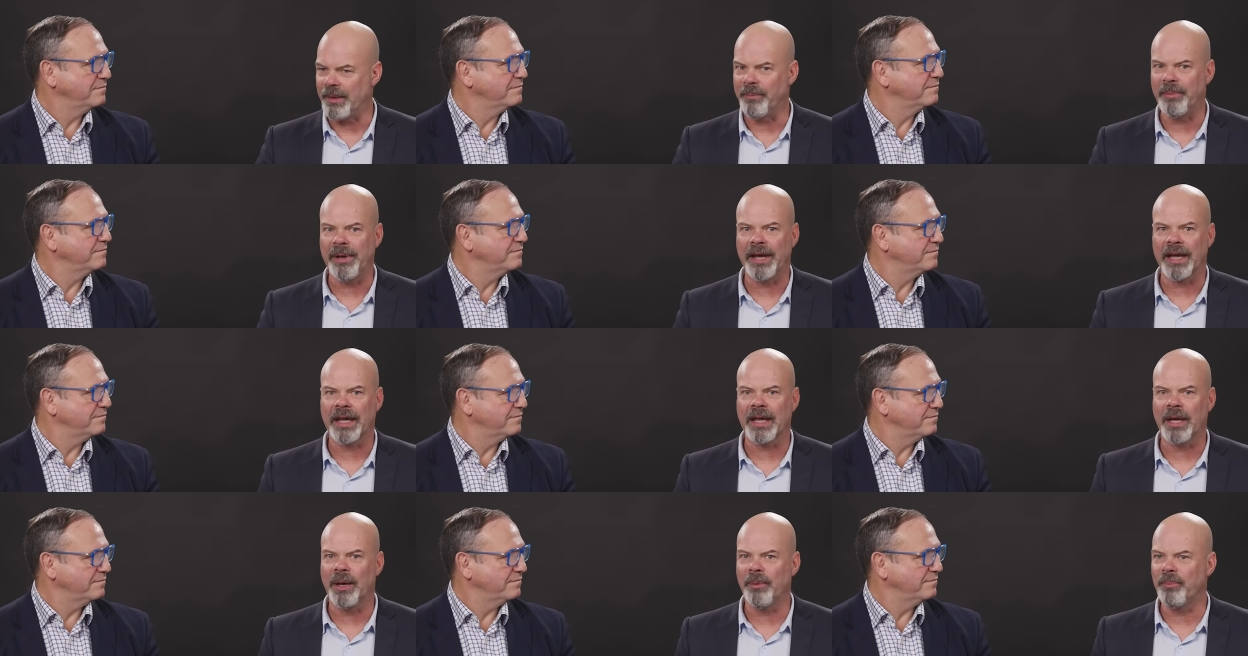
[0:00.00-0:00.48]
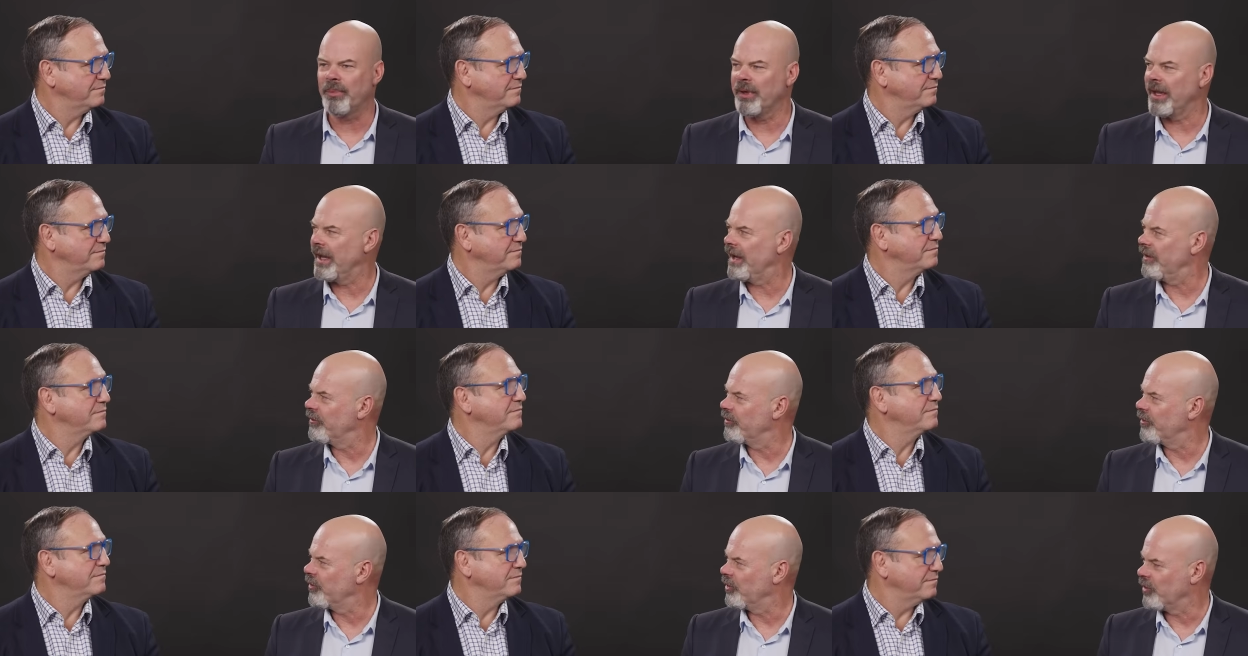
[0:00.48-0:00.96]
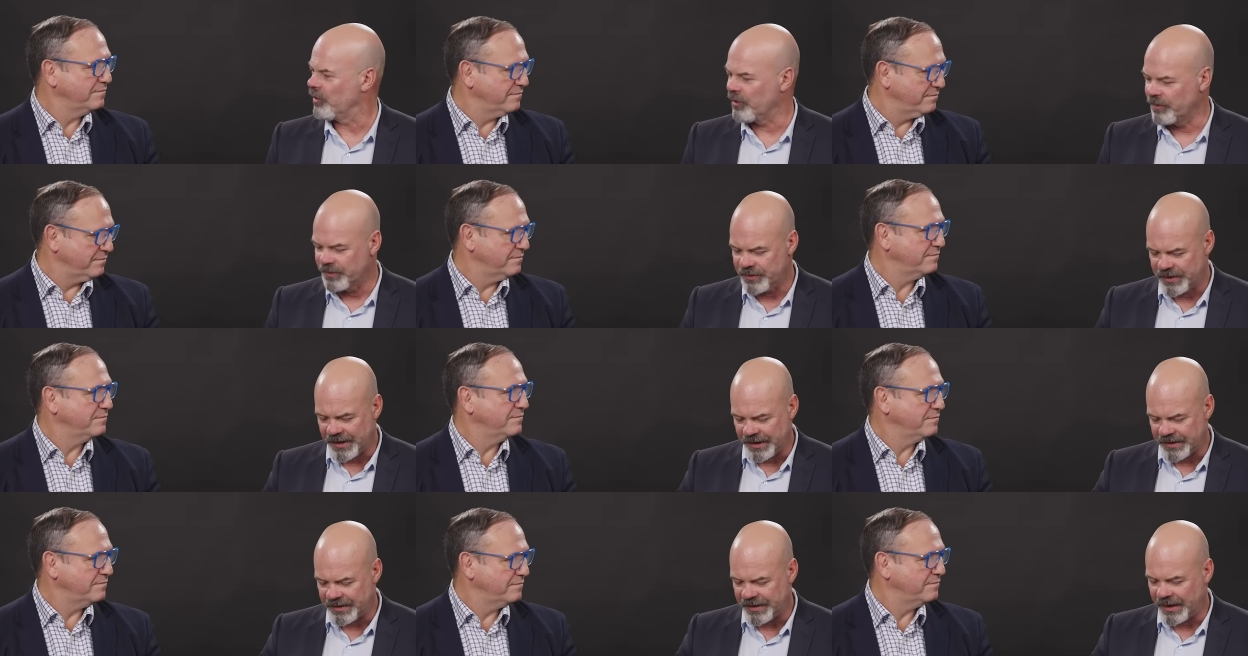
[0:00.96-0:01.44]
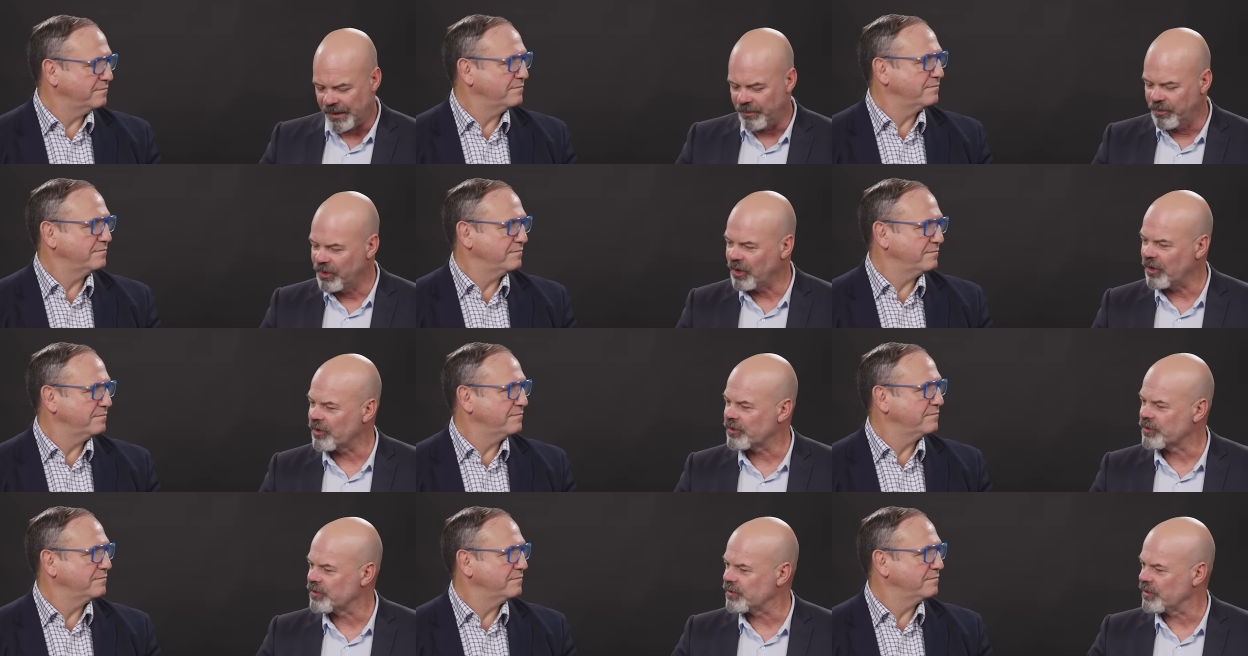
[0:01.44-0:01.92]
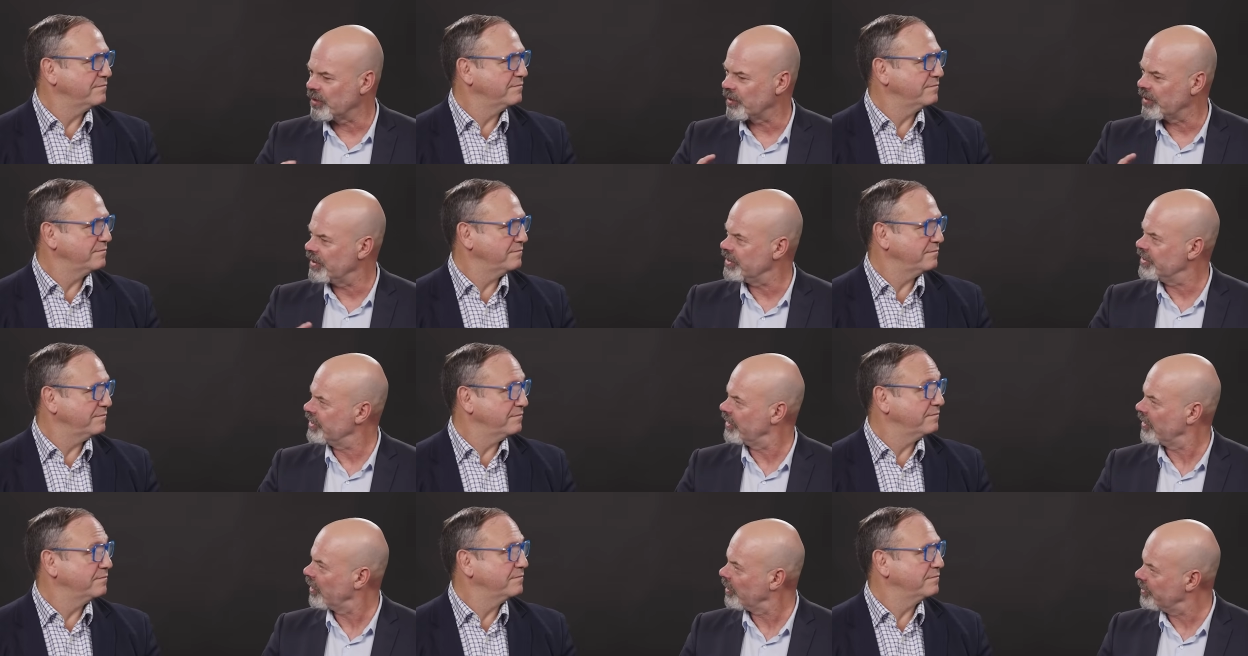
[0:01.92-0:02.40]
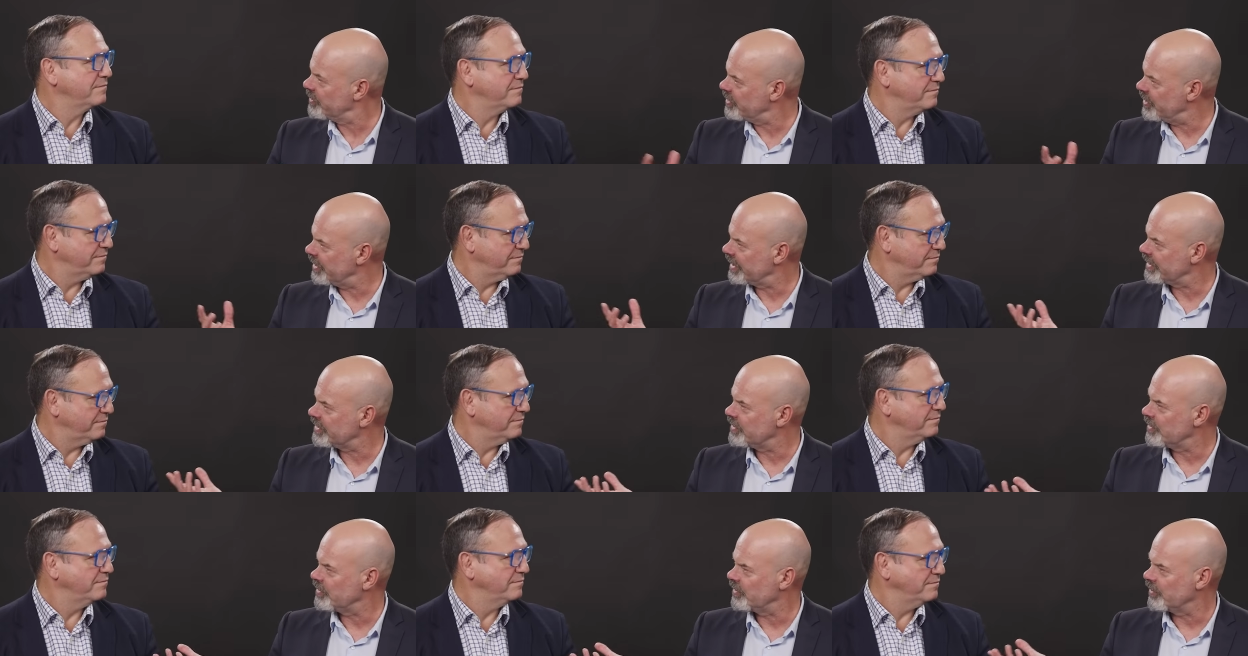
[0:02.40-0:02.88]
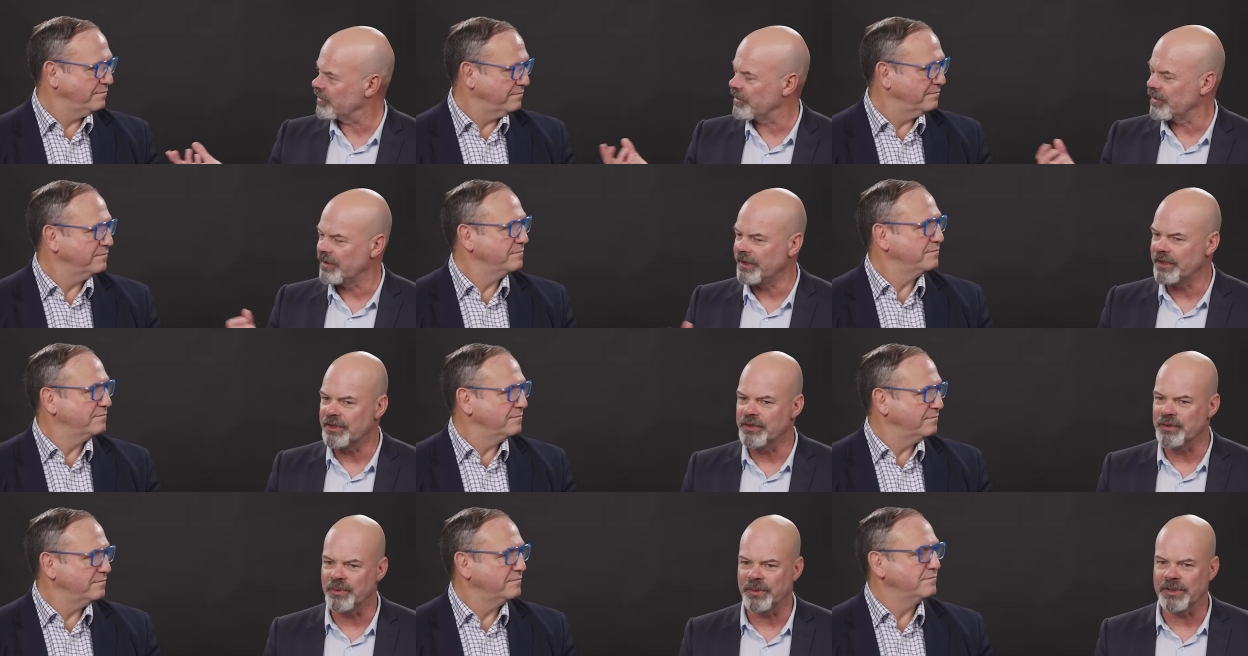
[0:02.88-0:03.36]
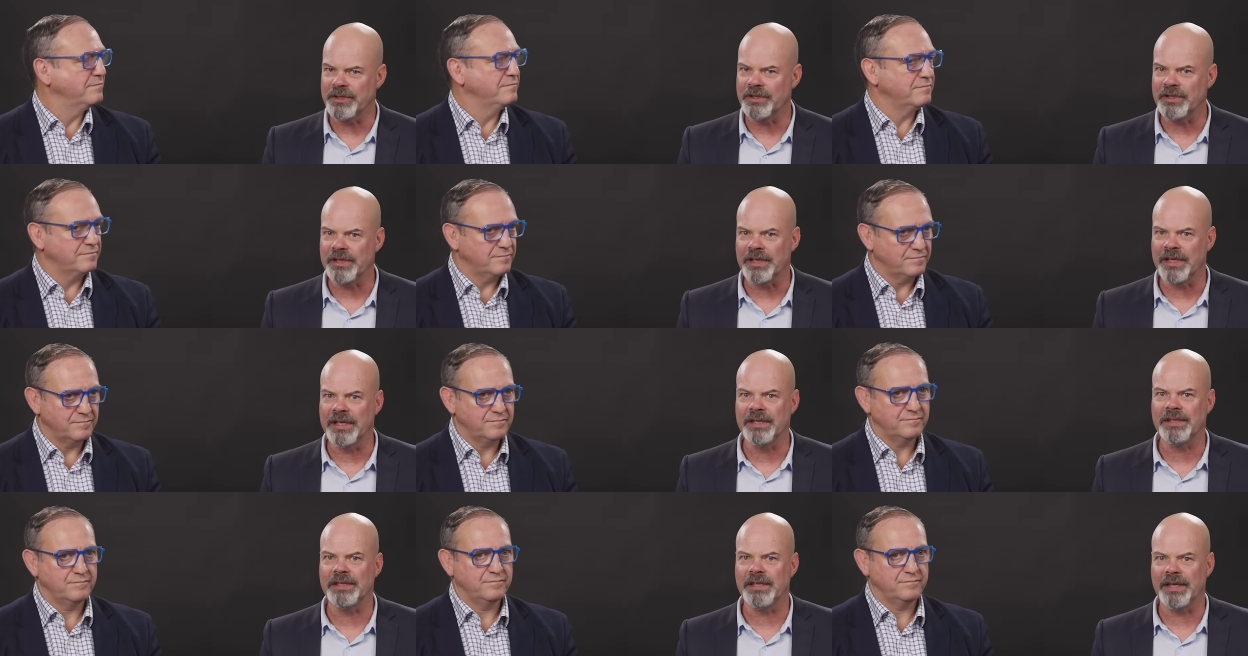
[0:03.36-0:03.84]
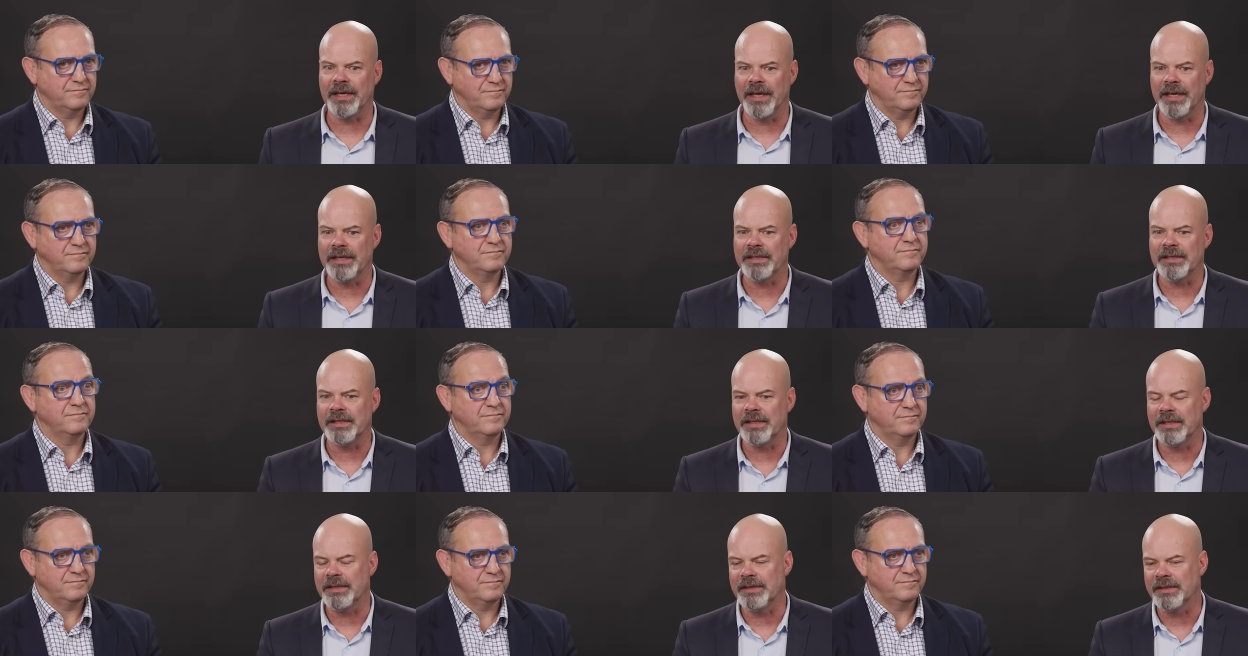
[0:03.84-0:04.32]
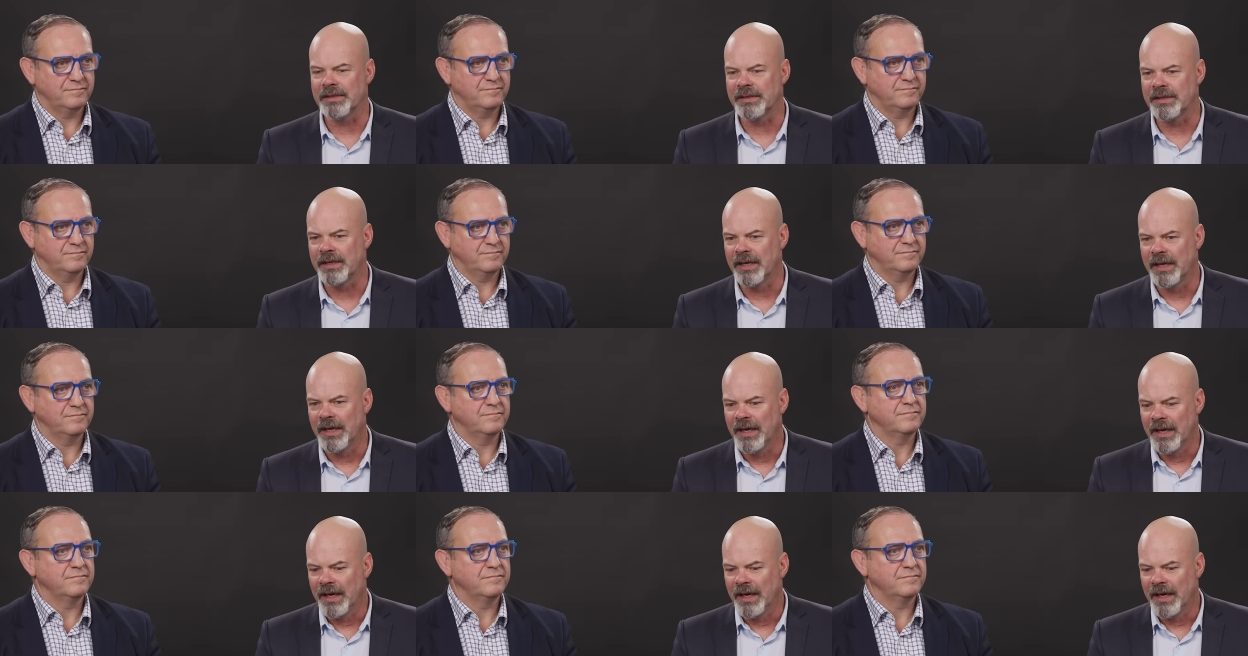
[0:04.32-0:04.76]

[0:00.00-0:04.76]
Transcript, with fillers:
Speaker 1: our backup platforms, that's our block storage or object storage, which ECS is.